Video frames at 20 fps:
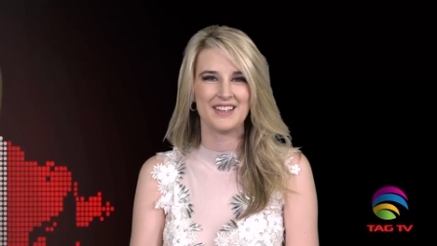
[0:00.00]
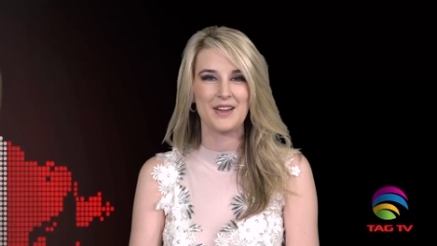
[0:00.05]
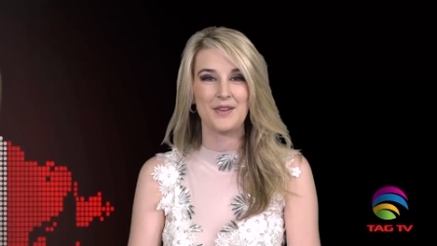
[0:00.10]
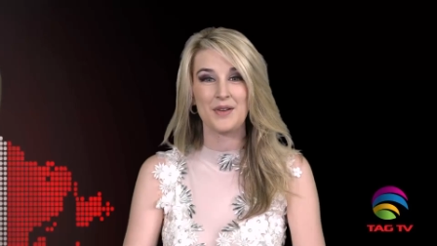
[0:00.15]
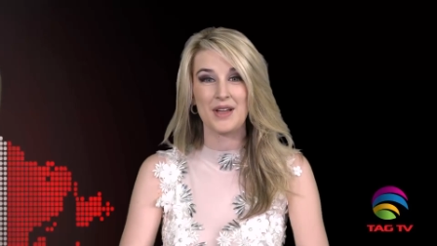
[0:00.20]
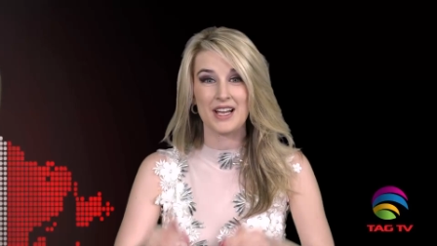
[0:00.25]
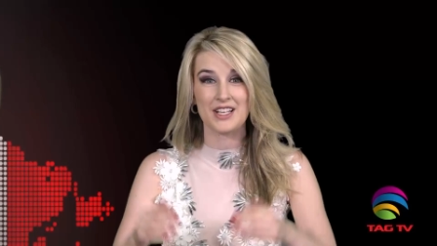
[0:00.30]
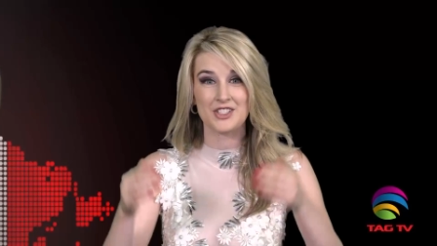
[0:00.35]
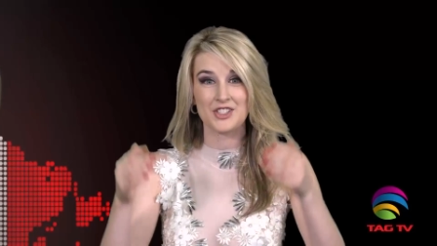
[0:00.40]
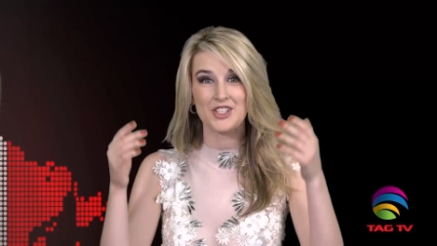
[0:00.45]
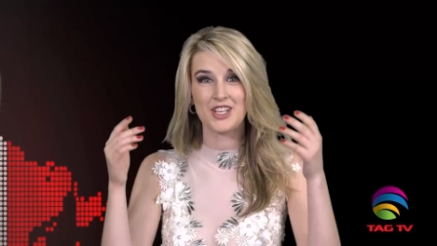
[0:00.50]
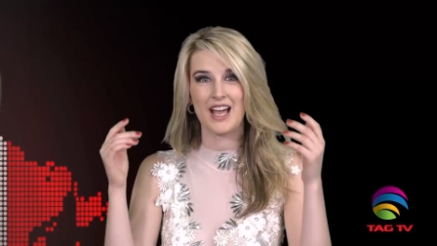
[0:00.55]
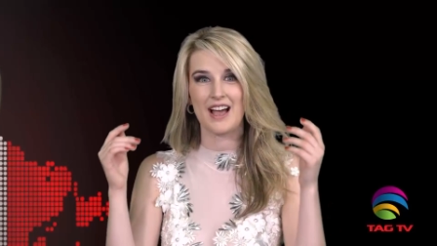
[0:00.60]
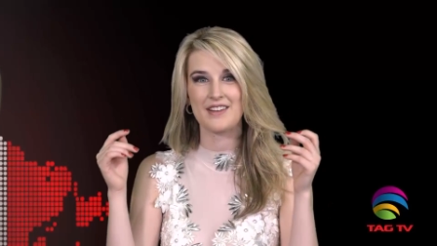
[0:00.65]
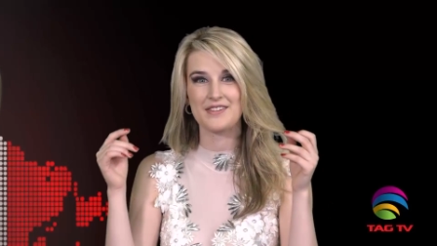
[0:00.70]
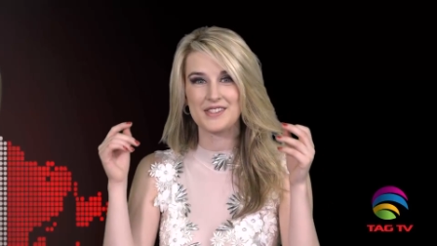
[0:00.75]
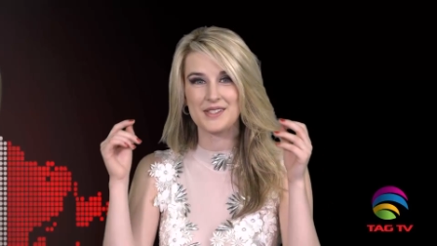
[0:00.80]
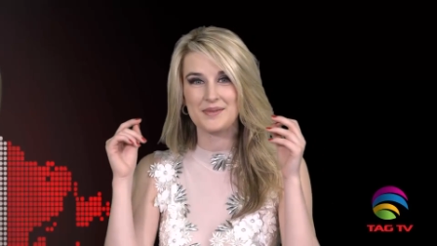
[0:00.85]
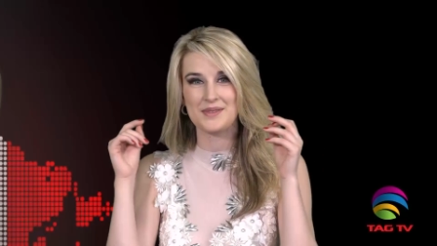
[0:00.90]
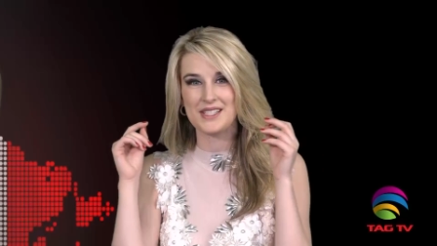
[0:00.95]
Now we actually
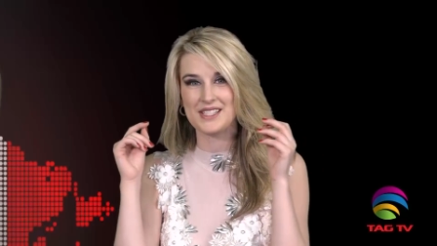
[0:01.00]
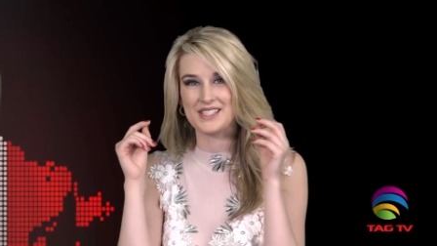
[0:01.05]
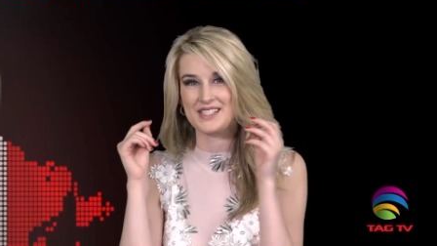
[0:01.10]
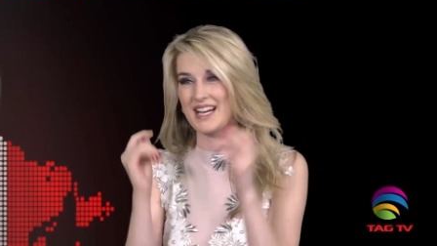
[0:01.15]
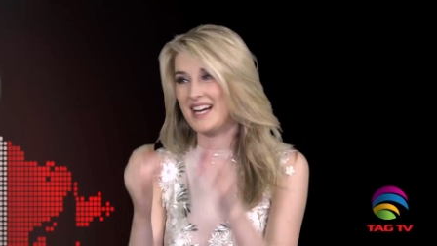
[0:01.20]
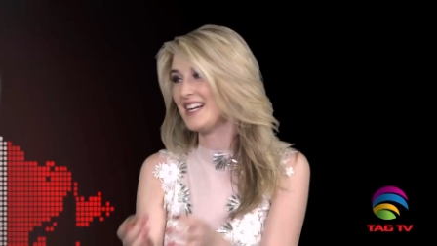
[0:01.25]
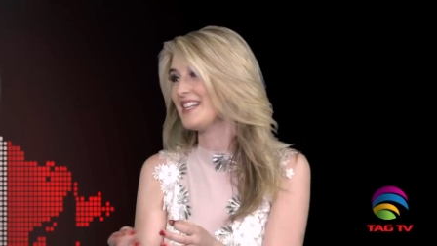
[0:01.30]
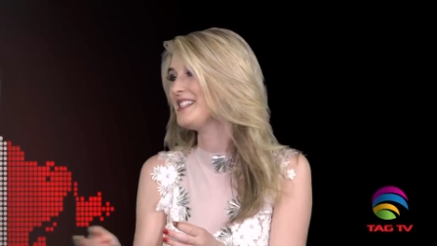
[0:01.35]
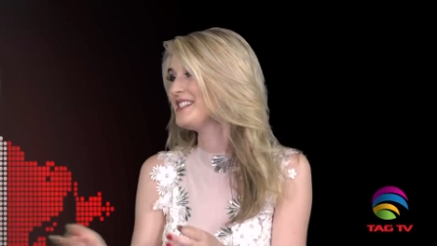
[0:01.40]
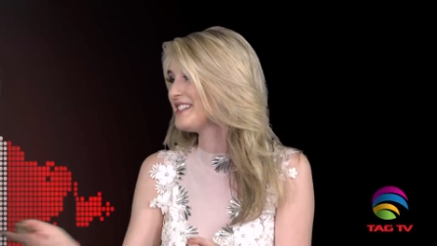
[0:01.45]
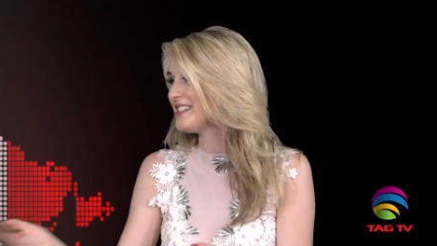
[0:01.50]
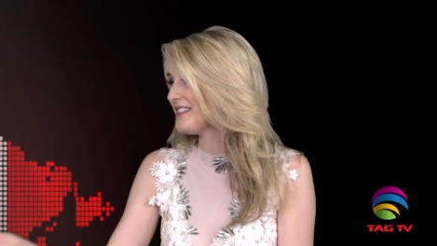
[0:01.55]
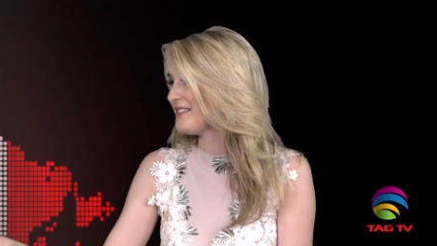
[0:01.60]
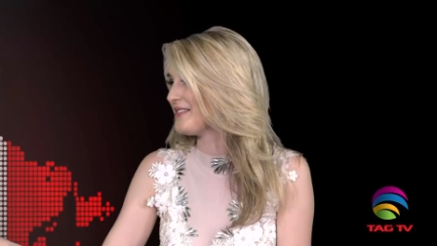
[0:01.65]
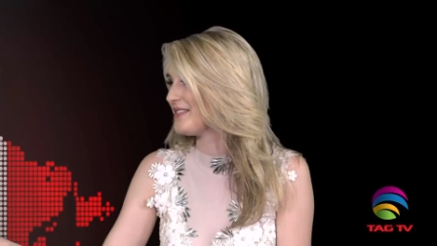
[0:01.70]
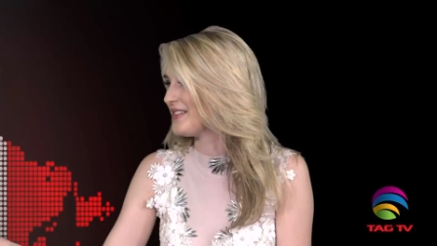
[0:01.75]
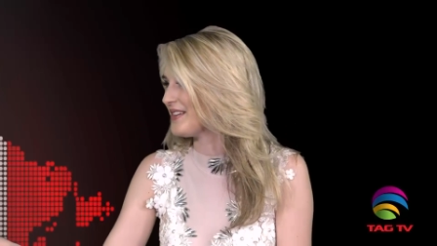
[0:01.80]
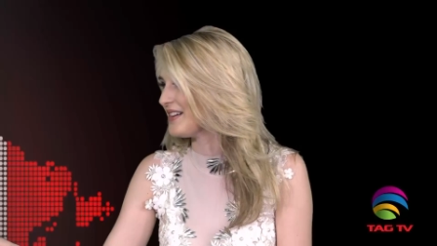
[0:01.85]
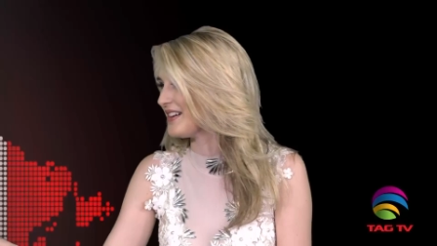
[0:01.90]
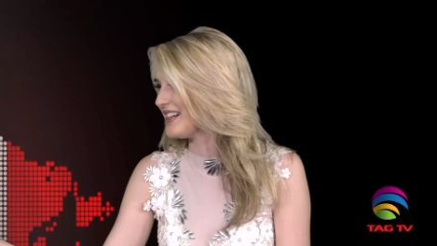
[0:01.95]
have some designs
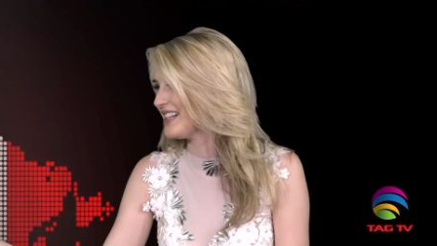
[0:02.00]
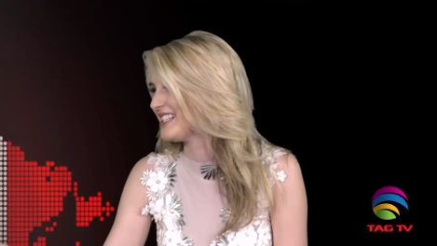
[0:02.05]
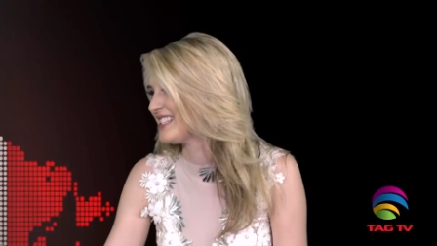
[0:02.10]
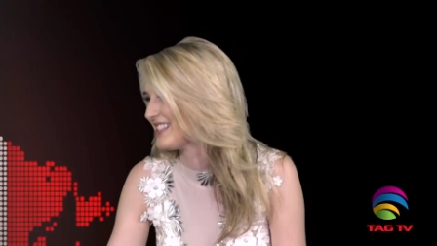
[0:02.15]
of yours,